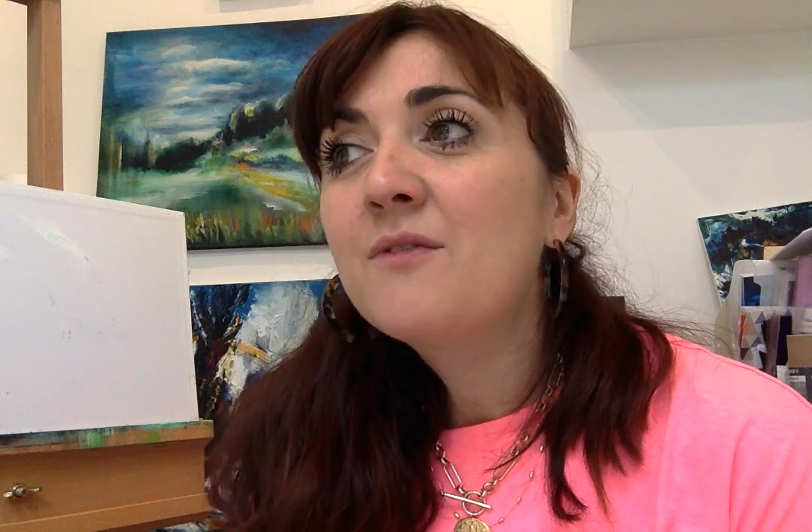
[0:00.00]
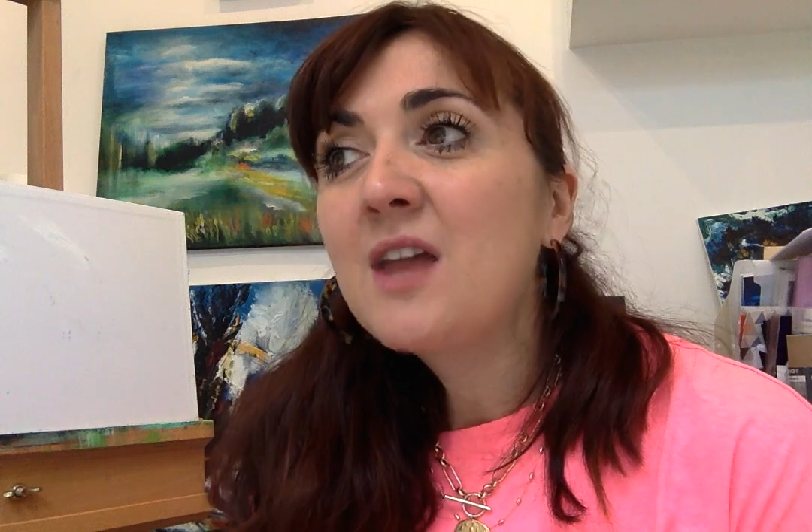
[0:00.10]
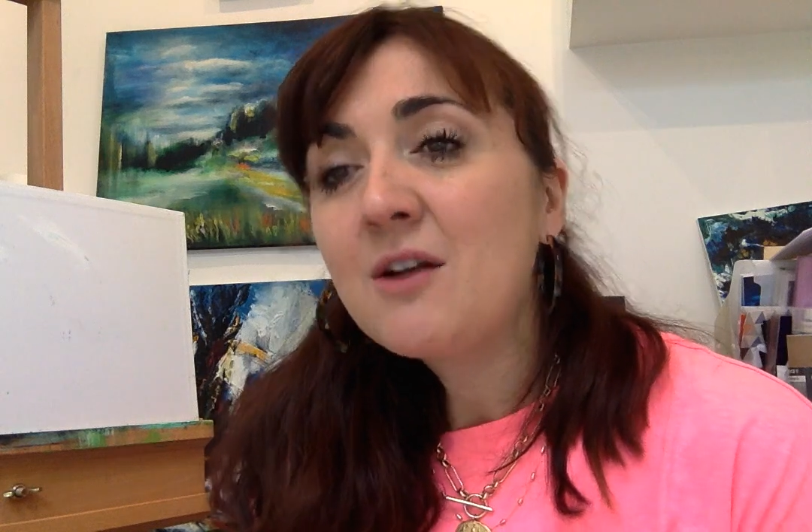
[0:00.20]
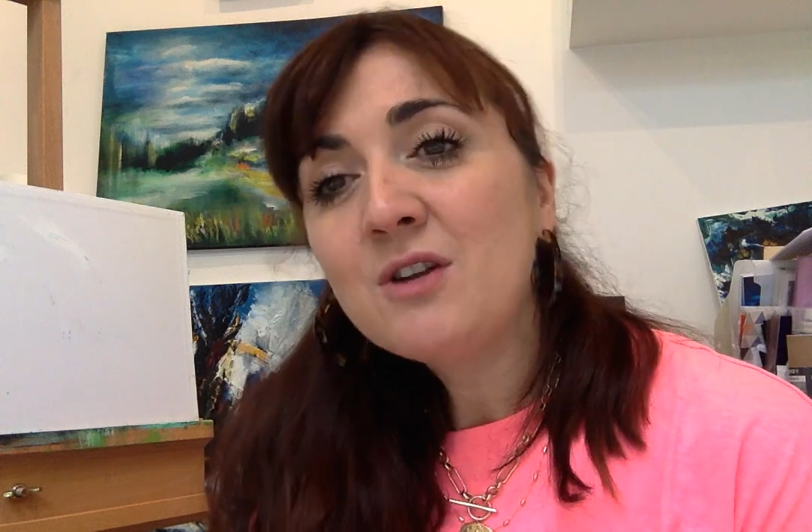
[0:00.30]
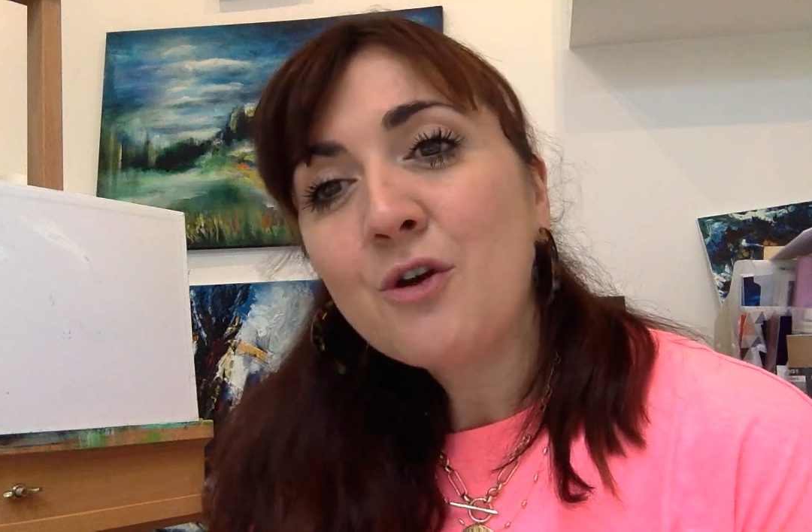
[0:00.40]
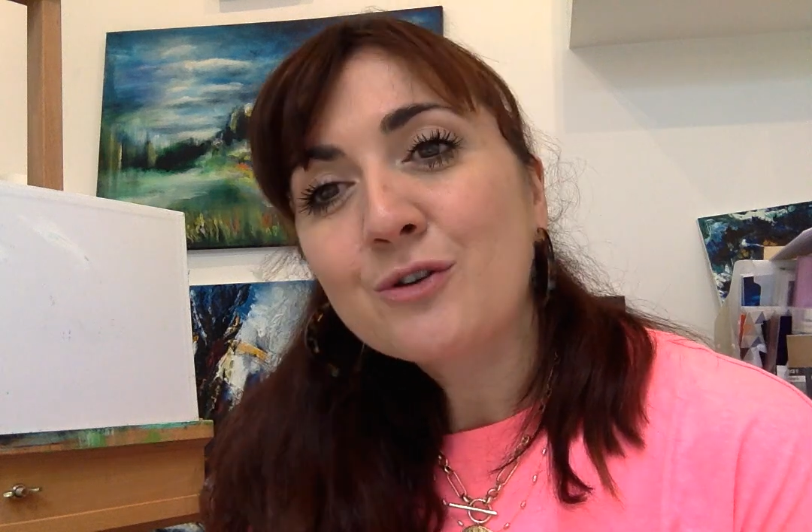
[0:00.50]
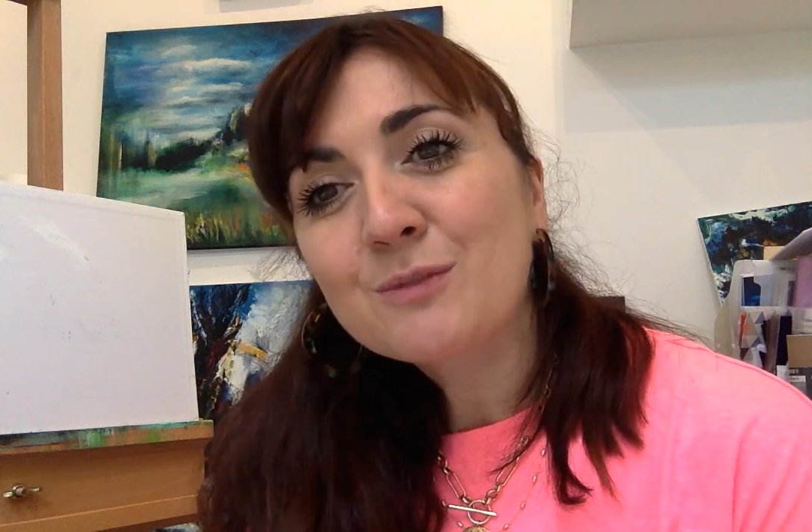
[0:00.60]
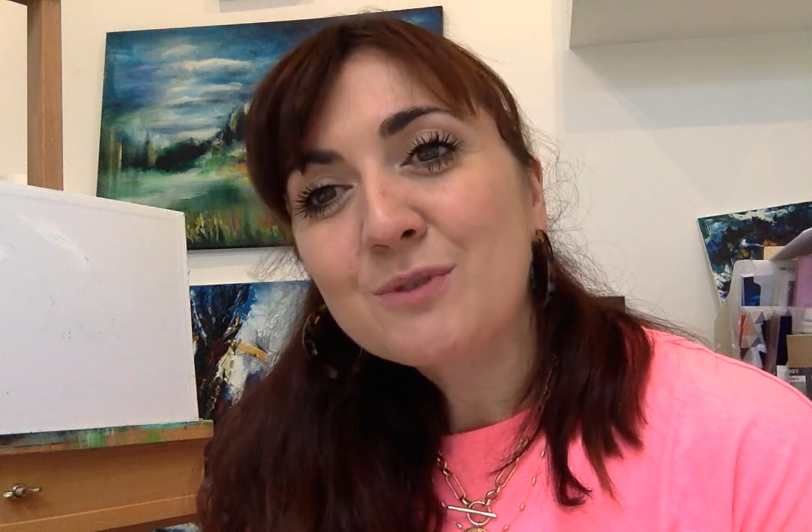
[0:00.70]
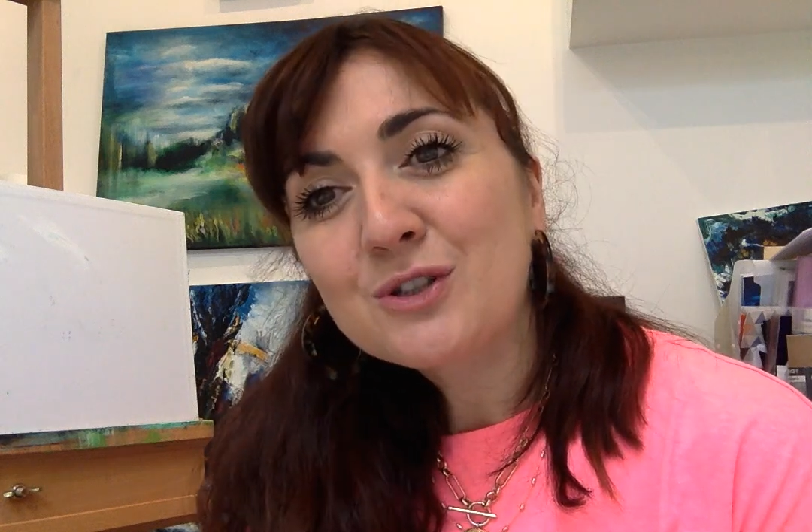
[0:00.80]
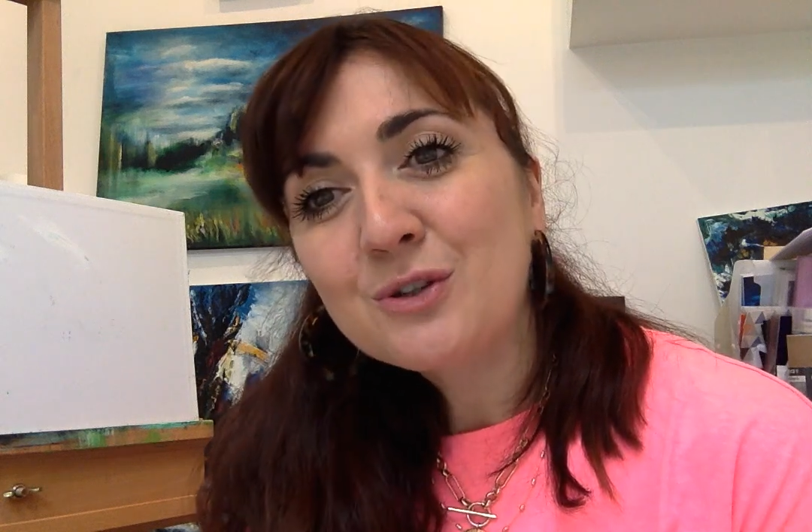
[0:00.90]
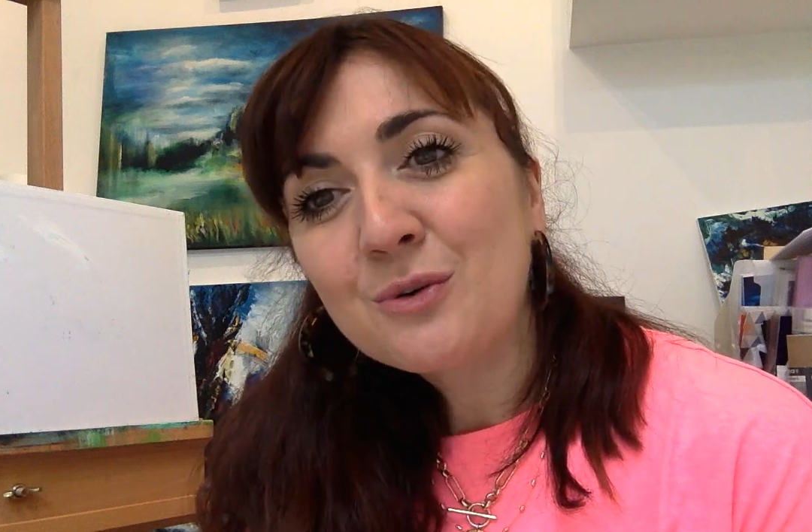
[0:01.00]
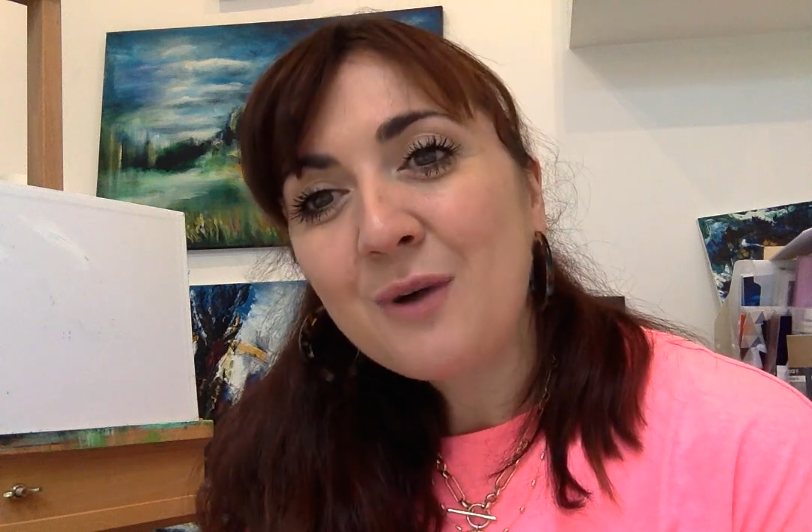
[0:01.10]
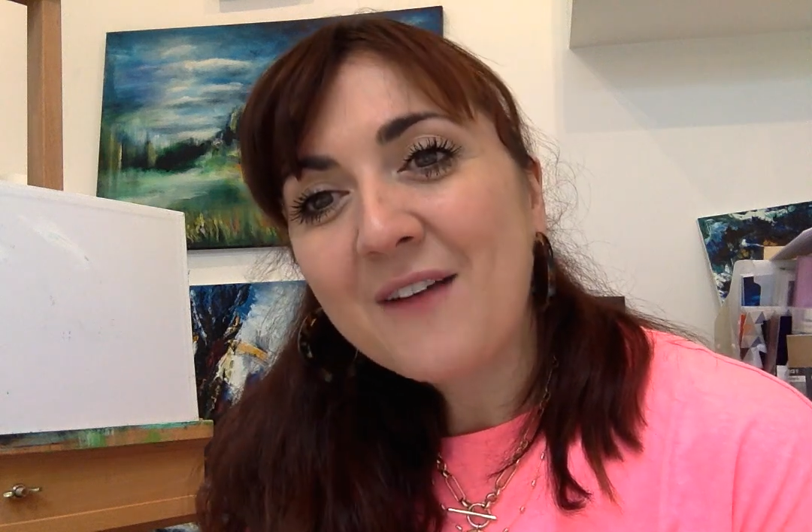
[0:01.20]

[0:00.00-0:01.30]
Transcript: they're in hospital